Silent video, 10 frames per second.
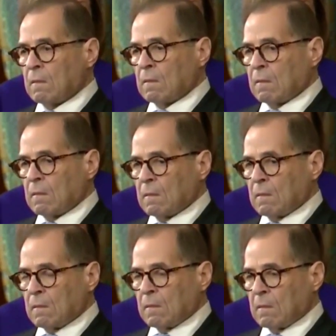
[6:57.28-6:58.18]

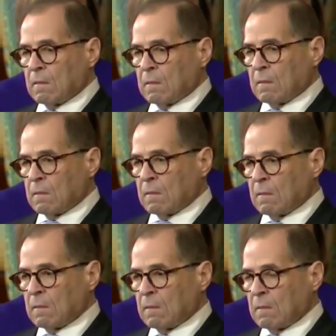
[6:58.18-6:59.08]

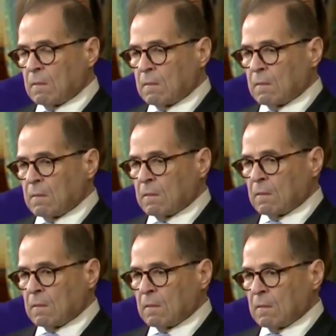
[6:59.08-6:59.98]

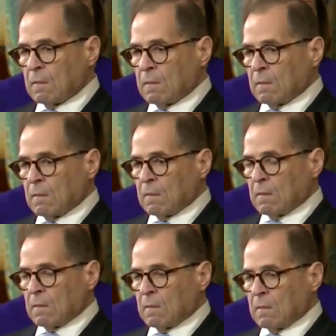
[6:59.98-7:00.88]

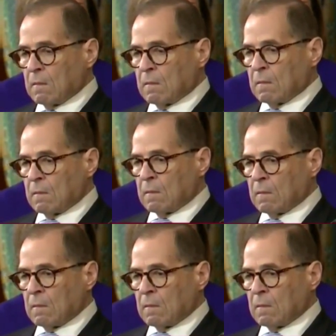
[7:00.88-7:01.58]
(silent)